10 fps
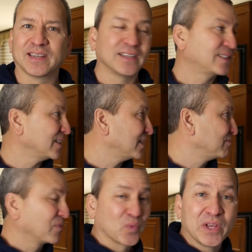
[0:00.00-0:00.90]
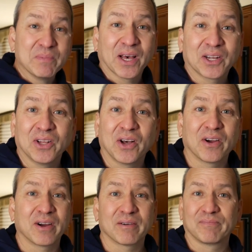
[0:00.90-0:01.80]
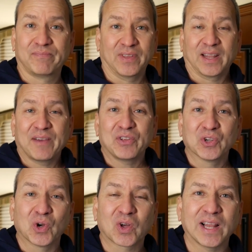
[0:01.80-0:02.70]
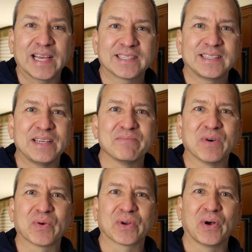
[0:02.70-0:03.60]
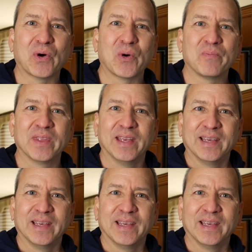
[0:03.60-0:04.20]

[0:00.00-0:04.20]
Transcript: uh, to remodel our eleven year old Class C motorhome.